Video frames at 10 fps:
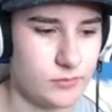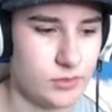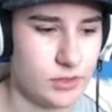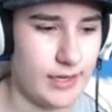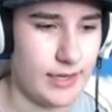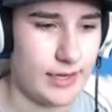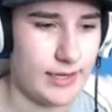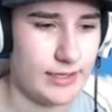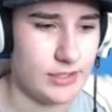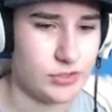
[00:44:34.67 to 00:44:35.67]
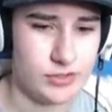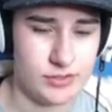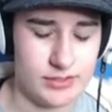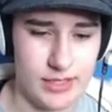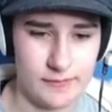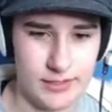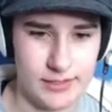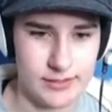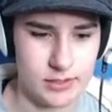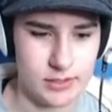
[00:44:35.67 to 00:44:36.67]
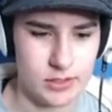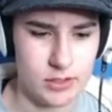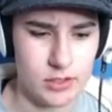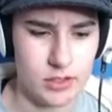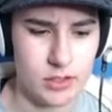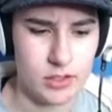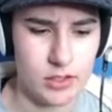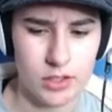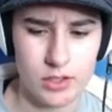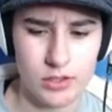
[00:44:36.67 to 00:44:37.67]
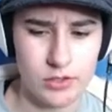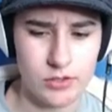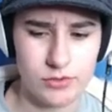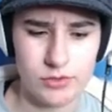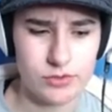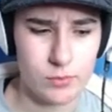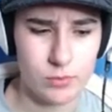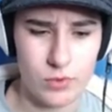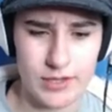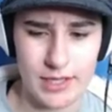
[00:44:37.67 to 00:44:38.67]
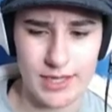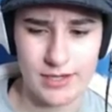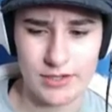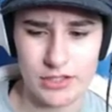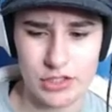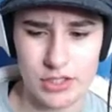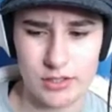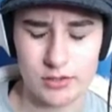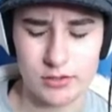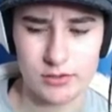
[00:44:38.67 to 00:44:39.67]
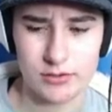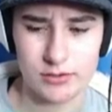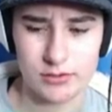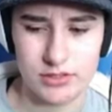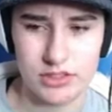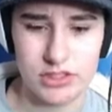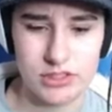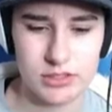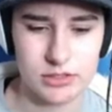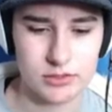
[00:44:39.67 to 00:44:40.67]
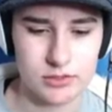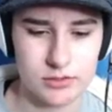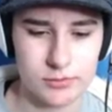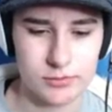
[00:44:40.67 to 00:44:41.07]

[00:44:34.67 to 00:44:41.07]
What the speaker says: I need you to do stuff, please. Can you two stop walking in on each other? Arrgh. Whatever.